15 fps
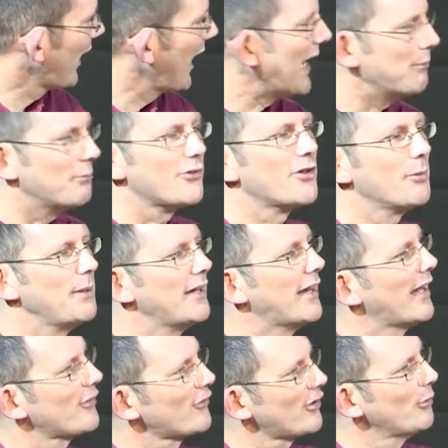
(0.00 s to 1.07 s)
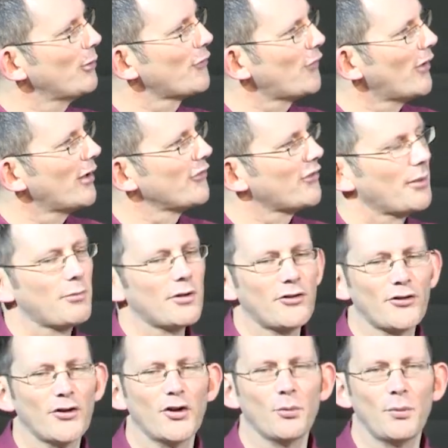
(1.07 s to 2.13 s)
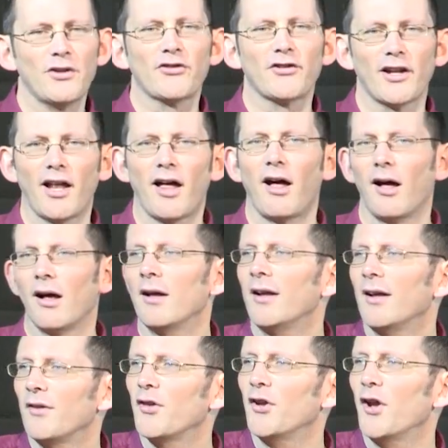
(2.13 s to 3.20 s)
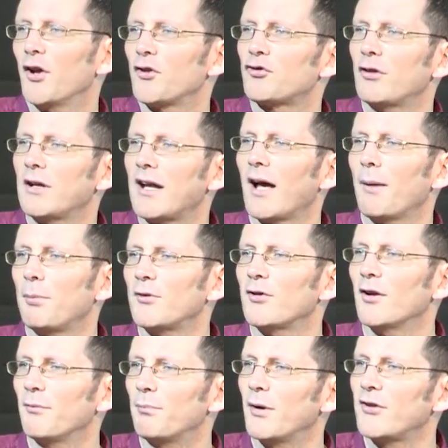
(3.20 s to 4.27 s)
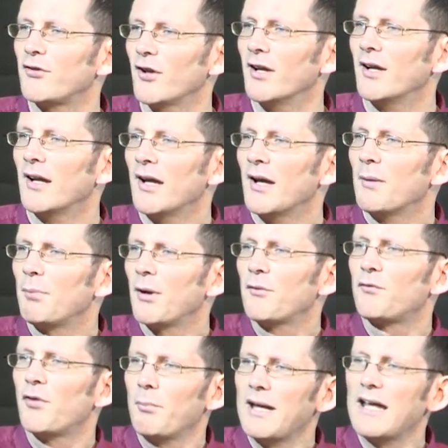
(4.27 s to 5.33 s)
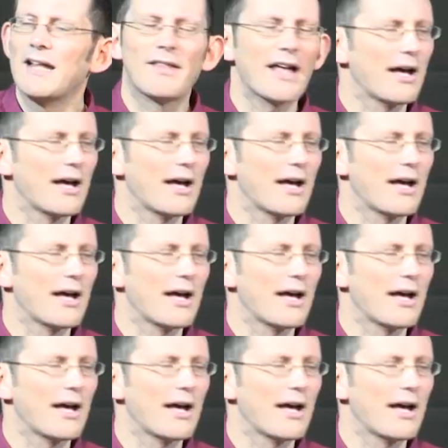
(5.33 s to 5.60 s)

claimed to be that. So as far as I'm concerned, we still are the nut tree capital of Britain. But for me,